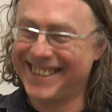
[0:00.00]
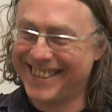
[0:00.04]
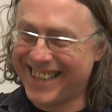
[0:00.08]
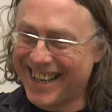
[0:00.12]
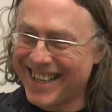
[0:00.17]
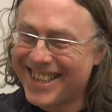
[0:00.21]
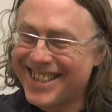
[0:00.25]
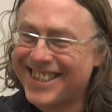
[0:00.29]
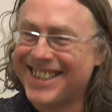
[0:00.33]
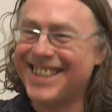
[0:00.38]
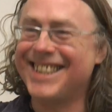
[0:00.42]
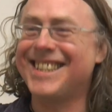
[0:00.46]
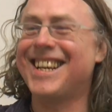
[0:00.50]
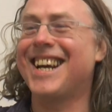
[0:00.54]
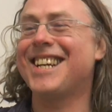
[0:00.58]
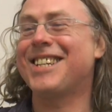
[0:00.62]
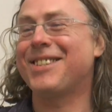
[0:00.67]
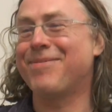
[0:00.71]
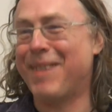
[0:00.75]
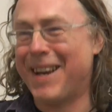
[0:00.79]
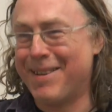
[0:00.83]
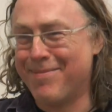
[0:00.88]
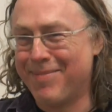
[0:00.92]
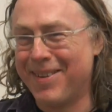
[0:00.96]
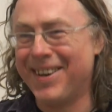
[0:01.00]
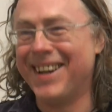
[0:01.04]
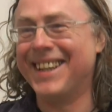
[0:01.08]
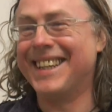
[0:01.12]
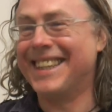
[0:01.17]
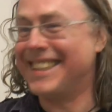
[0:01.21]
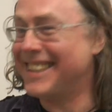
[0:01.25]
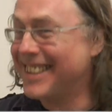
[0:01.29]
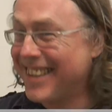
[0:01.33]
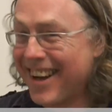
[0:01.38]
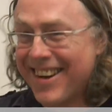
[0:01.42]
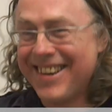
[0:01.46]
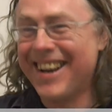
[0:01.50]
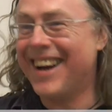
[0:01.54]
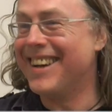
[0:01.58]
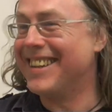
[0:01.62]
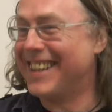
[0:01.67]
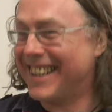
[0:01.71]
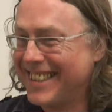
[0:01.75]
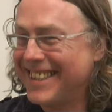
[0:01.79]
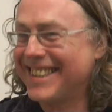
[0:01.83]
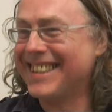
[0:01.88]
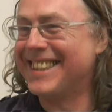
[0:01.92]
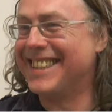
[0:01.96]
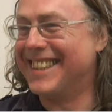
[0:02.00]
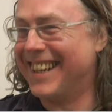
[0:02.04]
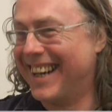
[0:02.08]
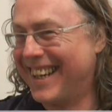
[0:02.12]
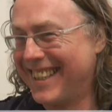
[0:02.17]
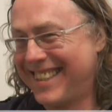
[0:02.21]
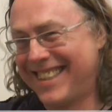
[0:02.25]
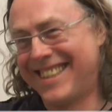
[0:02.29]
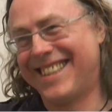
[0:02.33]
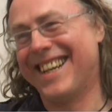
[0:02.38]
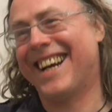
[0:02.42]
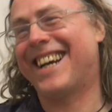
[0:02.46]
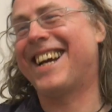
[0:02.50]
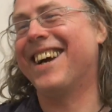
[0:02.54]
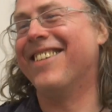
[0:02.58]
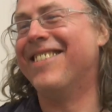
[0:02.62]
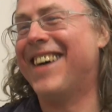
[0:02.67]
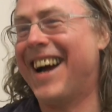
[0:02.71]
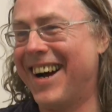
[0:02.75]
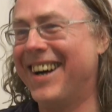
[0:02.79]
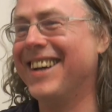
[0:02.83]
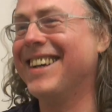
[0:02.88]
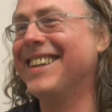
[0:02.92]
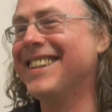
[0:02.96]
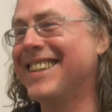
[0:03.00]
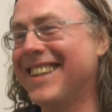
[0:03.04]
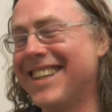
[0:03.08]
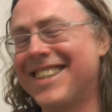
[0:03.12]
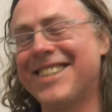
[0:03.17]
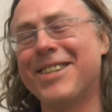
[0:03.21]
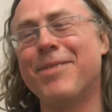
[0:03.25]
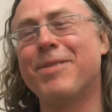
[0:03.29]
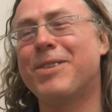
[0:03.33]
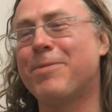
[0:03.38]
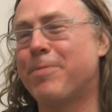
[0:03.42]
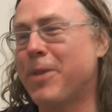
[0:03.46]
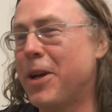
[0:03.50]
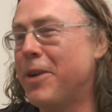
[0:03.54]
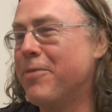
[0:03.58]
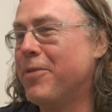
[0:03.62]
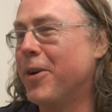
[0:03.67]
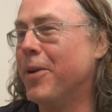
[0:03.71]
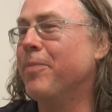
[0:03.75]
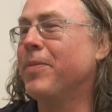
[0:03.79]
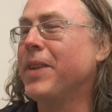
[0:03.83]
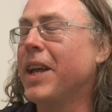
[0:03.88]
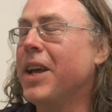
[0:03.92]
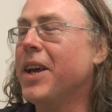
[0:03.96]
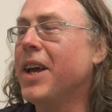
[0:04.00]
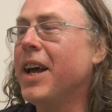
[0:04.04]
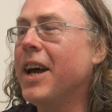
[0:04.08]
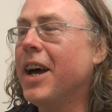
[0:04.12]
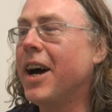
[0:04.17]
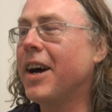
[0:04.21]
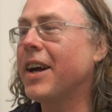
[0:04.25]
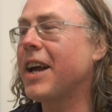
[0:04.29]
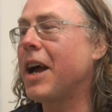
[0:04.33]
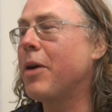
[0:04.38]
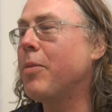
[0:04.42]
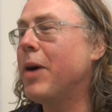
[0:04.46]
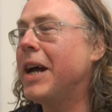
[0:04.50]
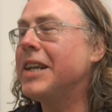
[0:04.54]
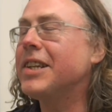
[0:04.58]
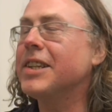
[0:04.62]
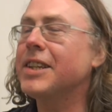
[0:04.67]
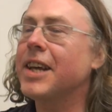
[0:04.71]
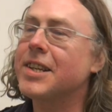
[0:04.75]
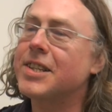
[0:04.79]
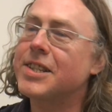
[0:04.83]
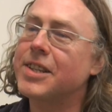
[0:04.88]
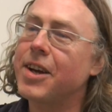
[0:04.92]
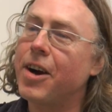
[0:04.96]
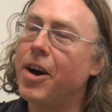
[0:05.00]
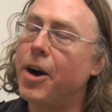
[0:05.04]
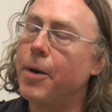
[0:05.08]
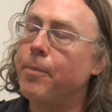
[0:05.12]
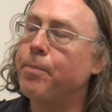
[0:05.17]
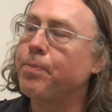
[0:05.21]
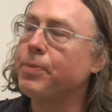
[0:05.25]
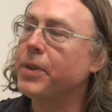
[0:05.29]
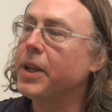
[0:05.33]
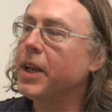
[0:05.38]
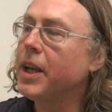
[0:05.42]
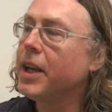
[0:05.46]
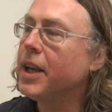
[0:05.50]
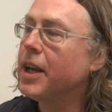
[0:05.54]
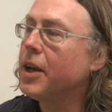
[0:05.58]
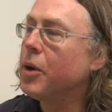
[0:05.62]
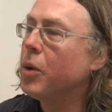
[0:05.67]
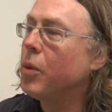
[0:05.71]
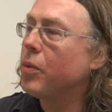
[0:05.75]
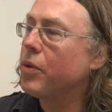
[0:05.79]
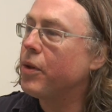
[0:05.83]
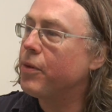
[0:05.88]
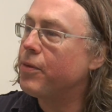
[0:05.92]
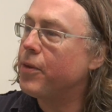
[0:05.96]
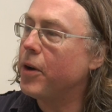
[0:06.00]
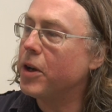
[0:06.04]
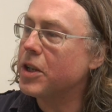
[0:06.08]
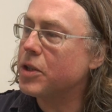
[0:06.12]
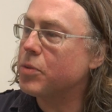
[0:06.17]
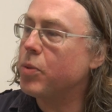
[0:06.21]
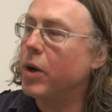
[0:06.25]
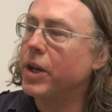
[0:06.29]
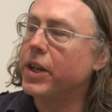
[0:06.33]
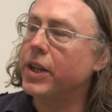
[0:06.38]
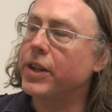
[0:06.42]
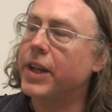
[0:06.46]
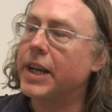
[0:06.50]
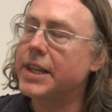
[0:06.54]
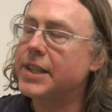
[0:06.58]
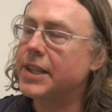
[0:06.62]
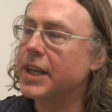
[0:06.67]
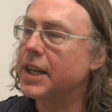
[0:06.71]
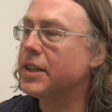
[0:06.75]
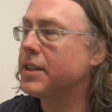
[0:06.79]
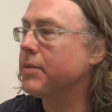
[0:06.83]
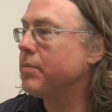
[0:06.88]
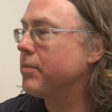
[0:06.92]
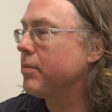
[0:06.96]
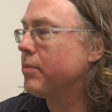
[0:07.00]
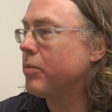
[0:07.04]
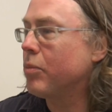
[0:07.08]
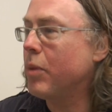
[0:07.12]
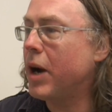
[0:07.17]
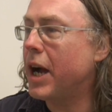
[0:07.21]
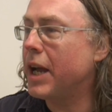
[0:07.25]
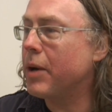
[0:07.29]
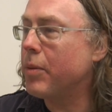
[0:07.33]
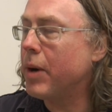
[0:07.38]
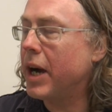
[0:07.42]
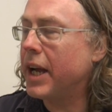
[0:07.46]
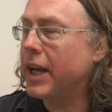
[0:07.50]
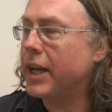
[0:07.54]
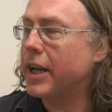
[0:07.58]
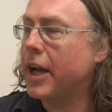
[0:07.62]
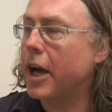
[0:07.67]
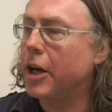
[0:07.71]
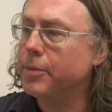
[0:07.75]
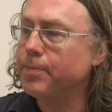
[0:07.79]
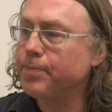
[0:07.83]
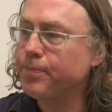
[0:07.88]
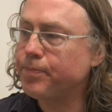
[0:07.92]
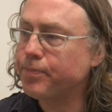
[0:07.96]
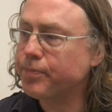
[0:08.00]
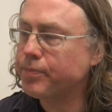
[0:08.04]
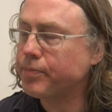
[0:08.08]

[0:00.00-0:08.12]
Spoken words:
That's the yes men, brother. You don't know this, do you? Check them out. It's beautiful. Yeah. Okay, where did they start? The first one that they did way ago.